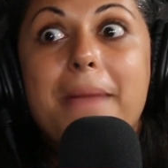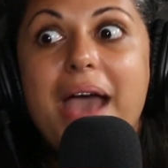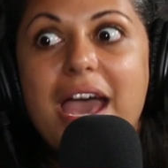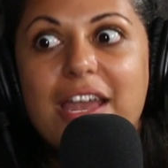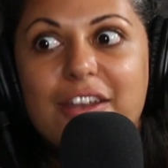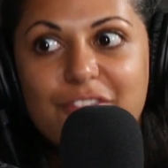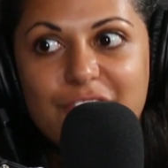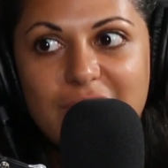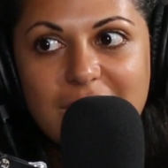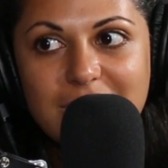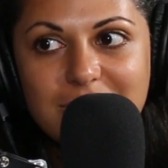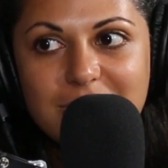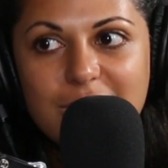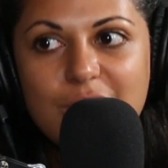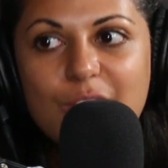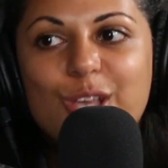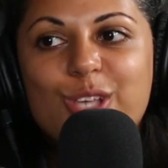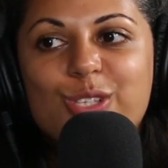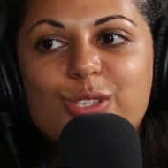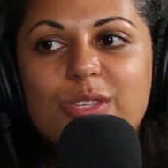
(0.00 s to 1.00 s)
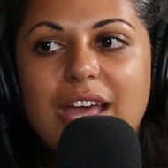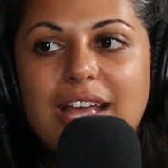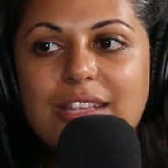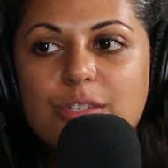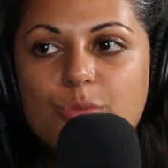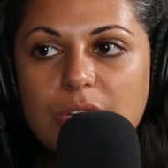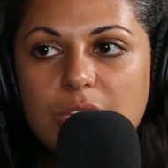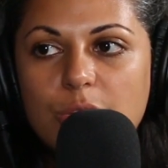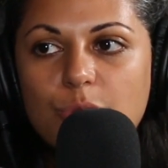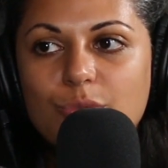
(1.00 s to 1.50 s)
manifest. So
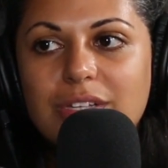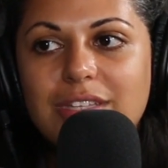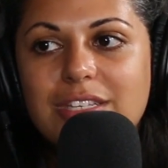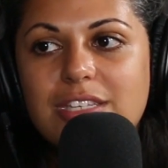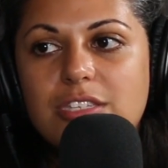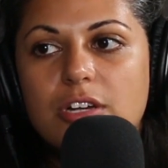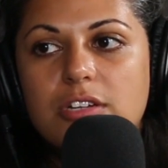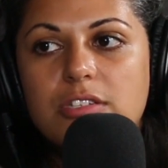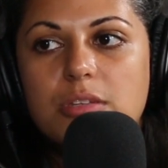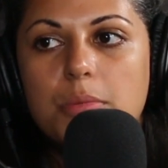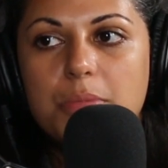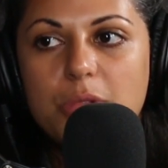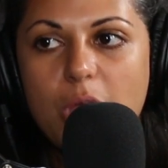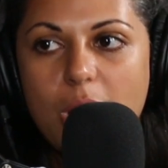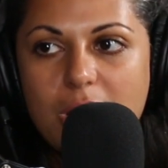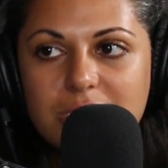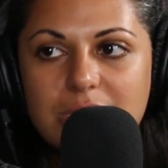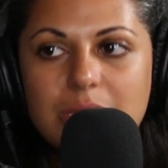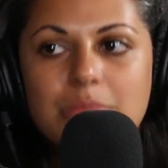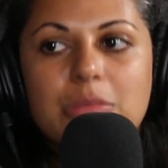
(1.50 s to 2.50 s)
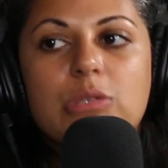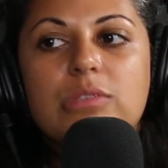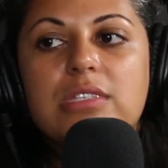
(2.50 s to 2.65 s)
that's when you really start to blossom.